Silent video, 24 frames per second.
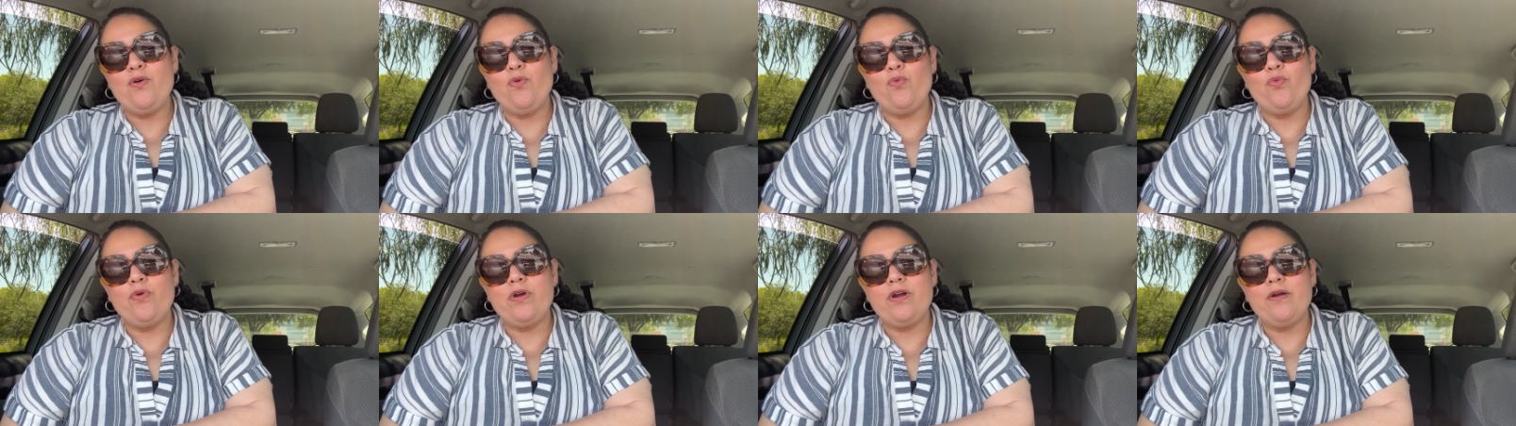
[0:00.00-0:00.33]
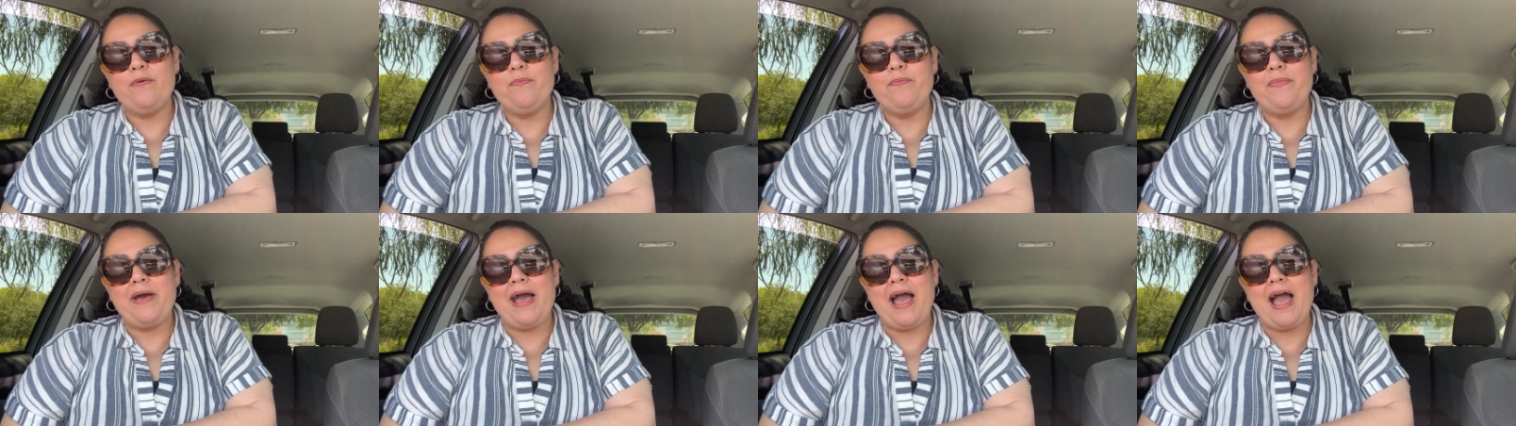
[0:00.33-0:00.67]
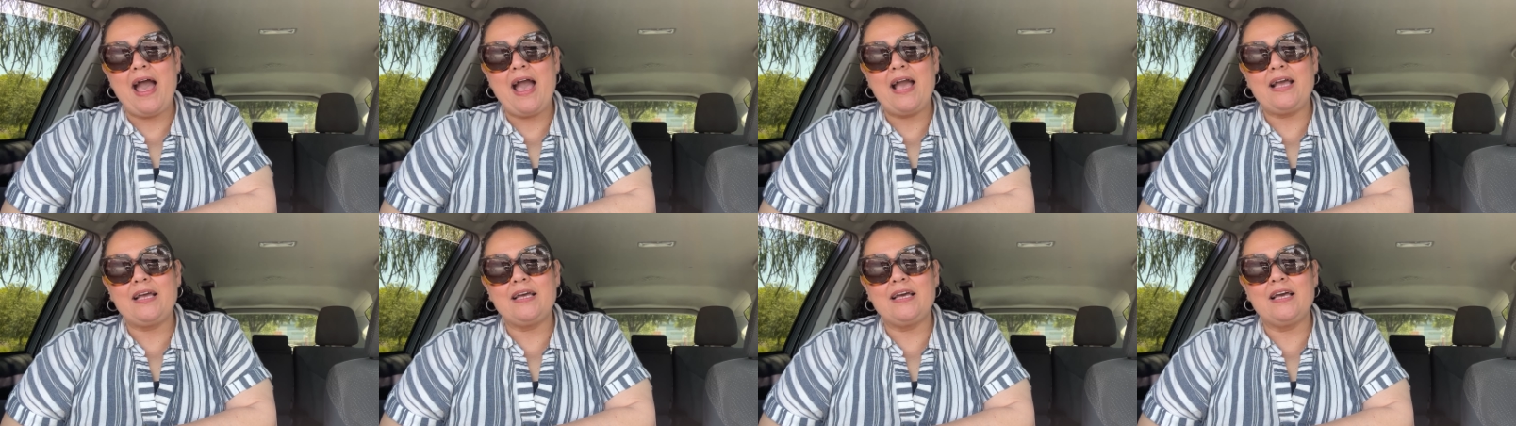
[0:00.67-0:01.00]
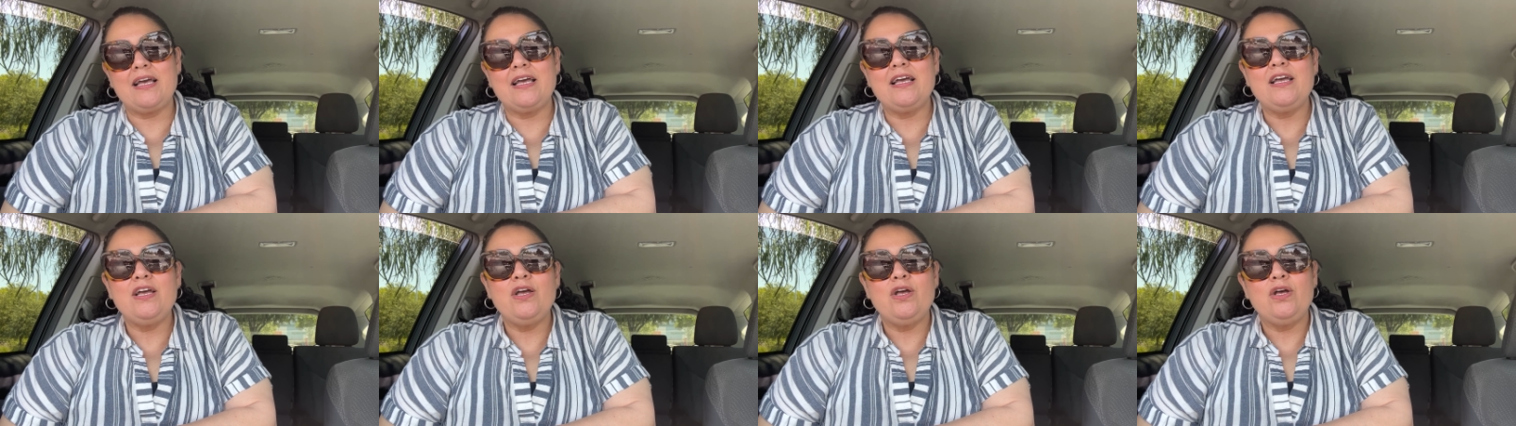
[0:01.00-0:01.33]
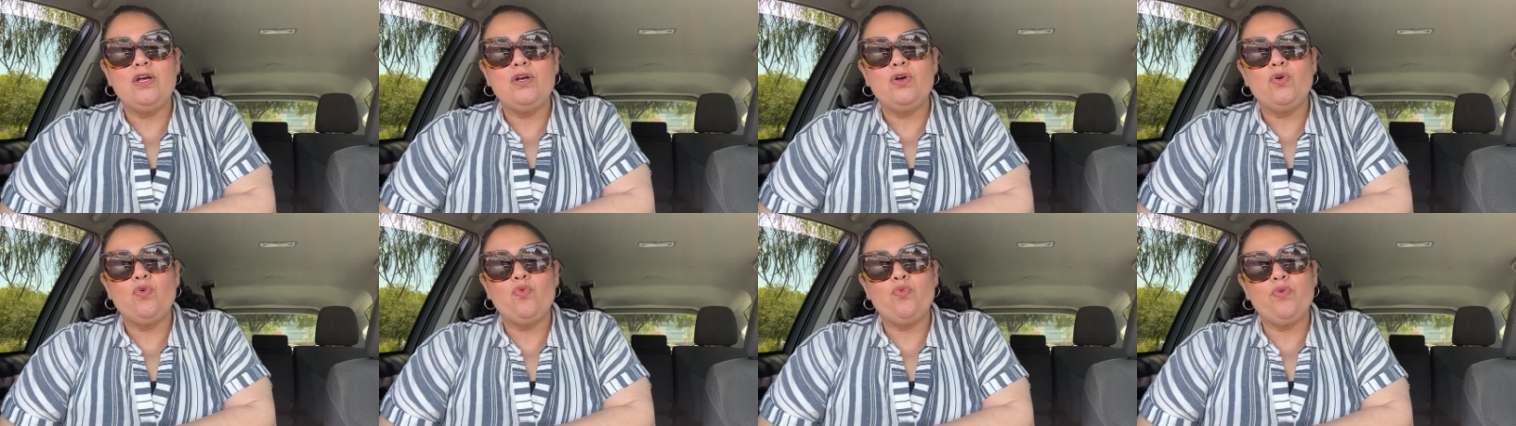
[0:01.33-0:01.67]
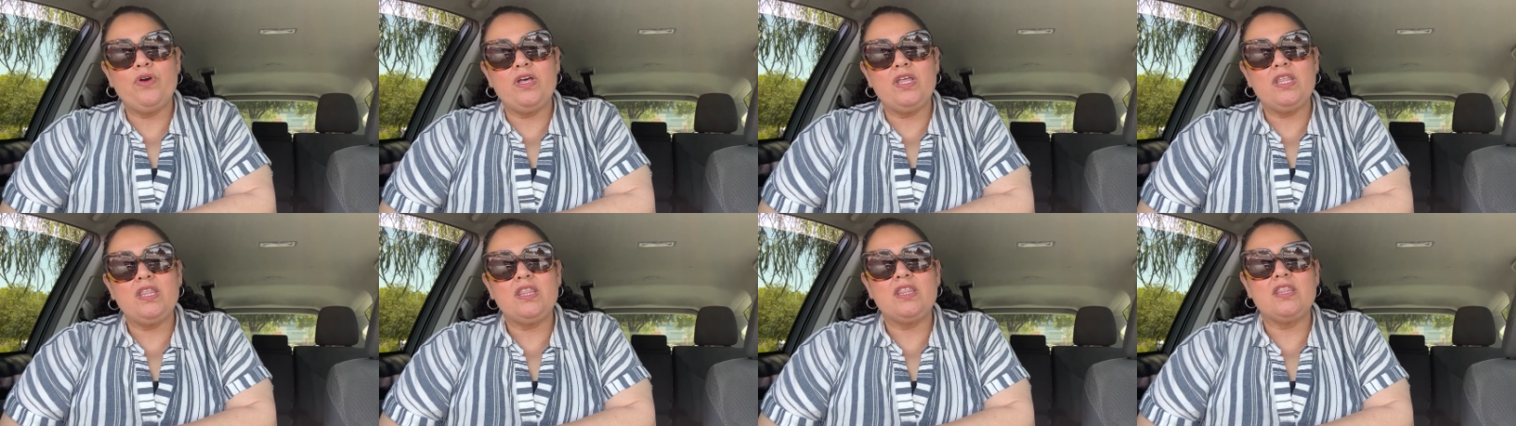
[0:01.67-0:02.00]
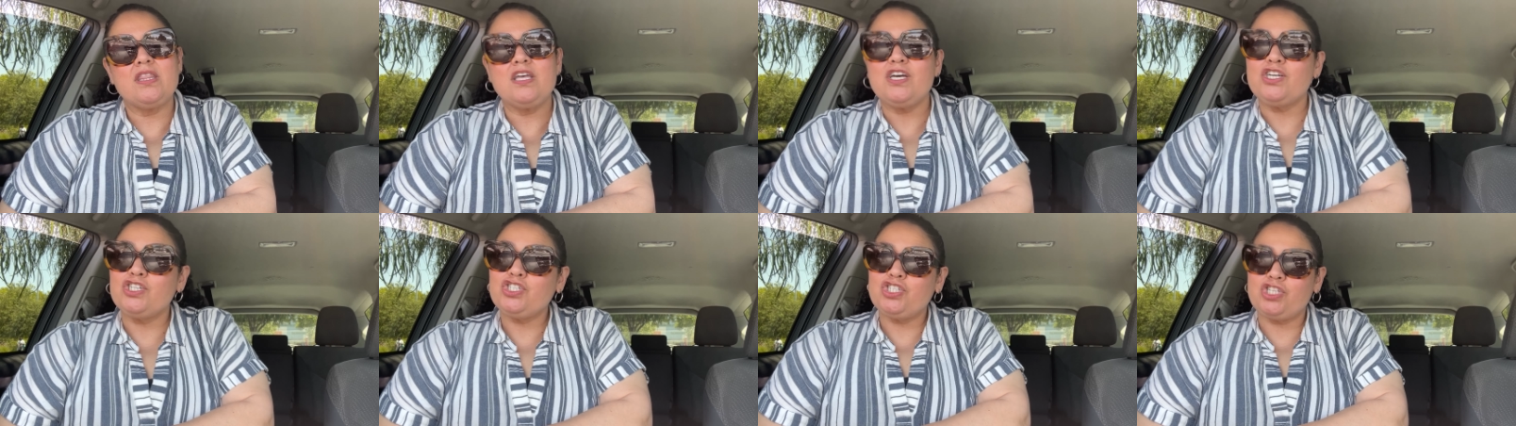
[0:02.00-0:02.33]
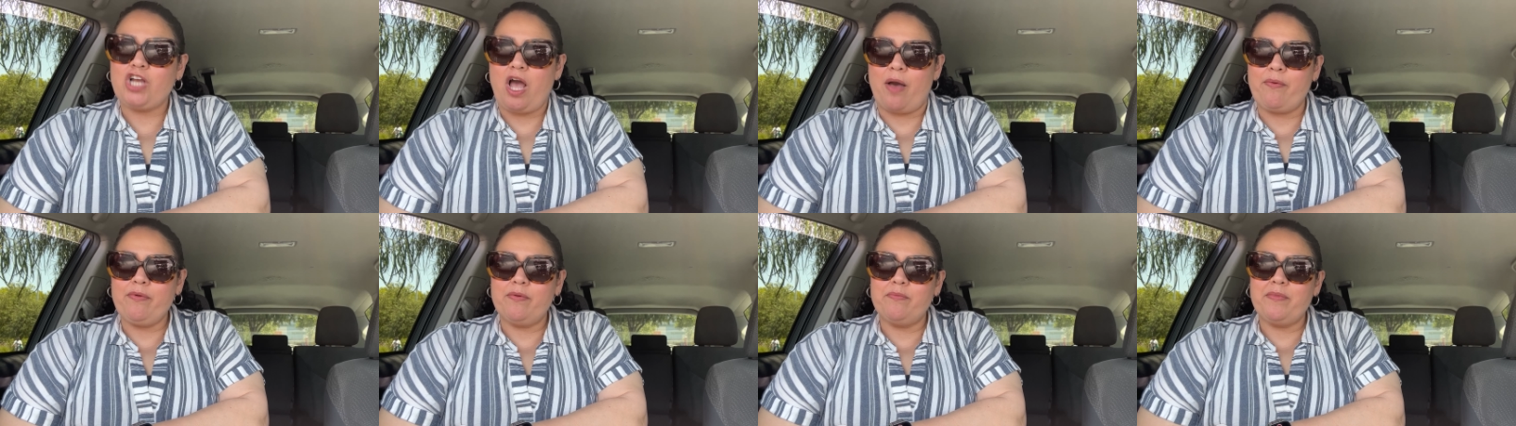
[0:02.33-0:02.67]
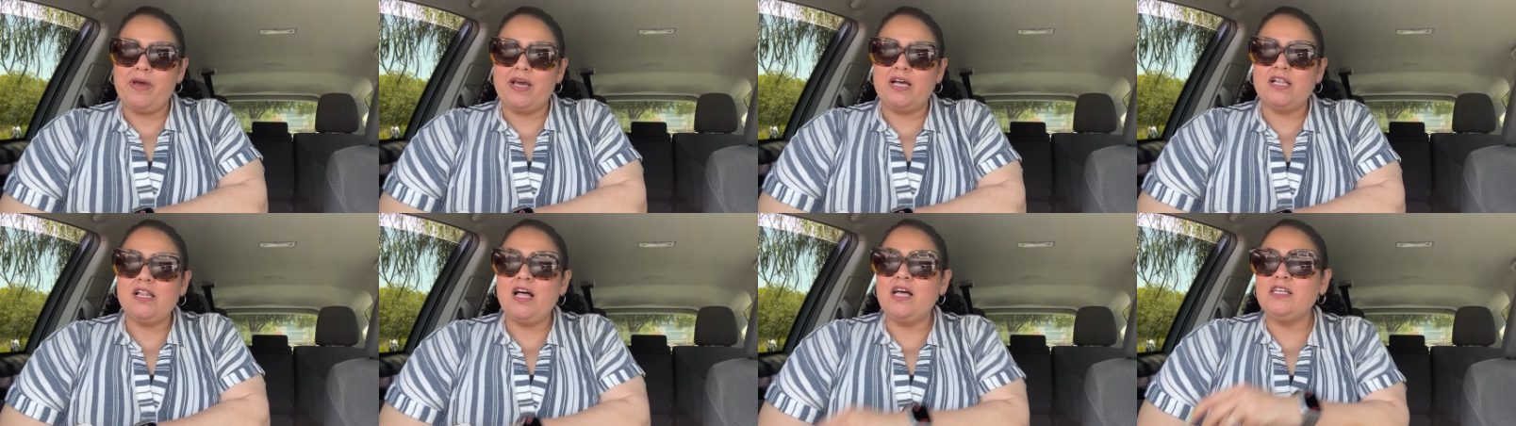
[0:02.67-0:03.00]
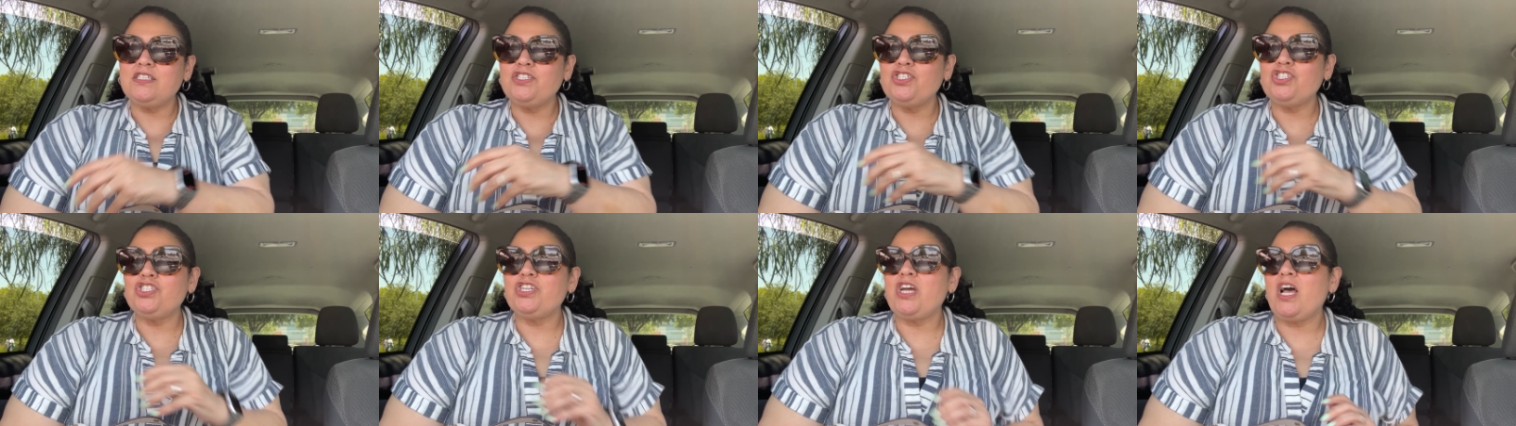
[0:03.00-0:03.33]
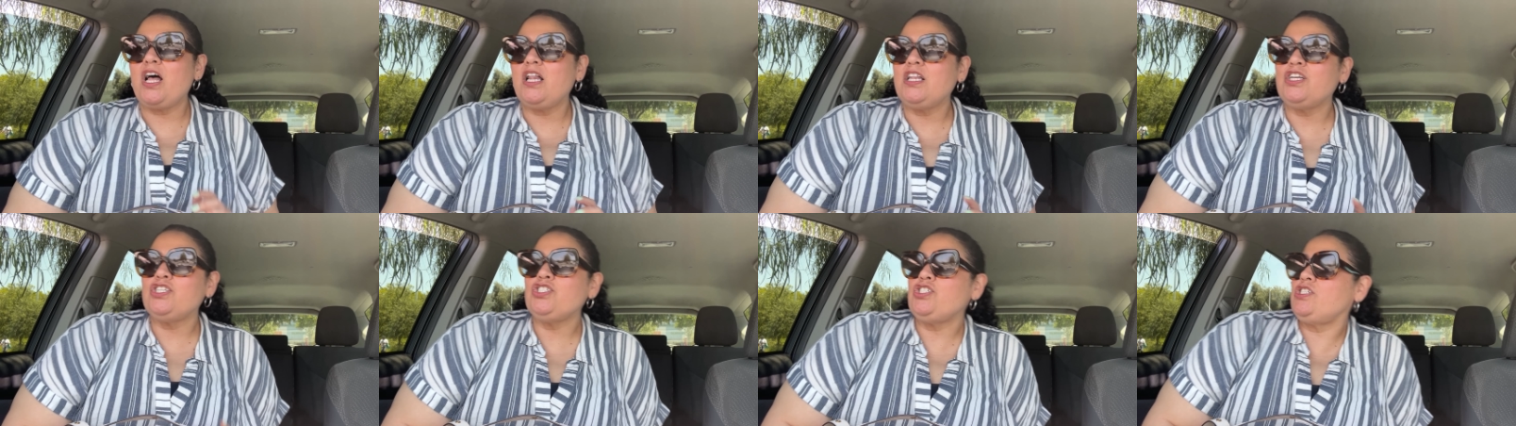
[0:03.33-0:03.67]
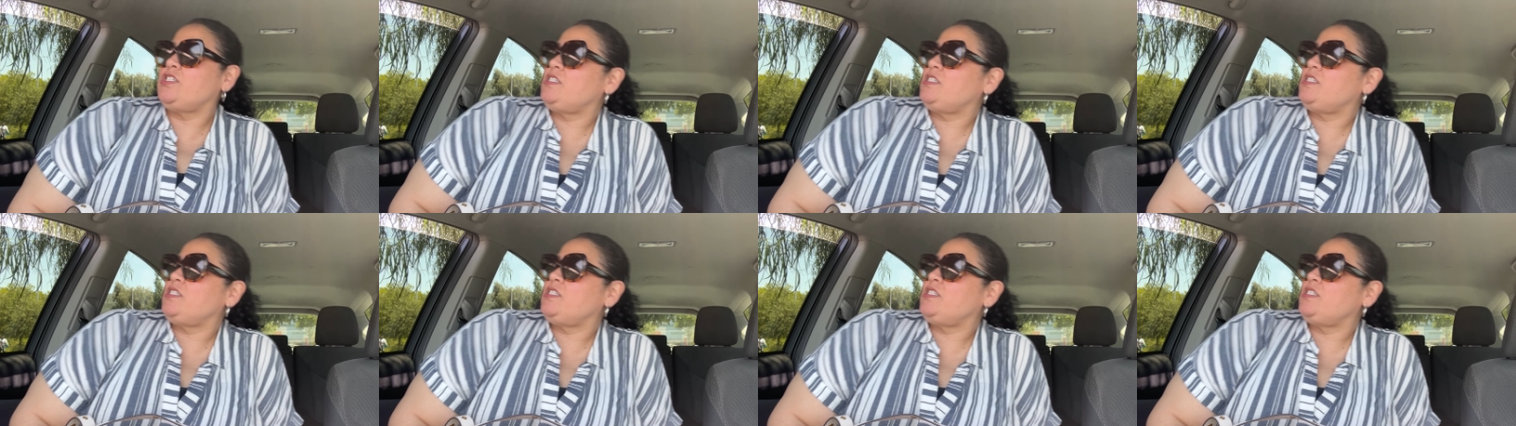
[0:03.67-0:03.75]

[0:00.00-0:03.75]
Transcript: We're back with the Shopping My Closet Challenge.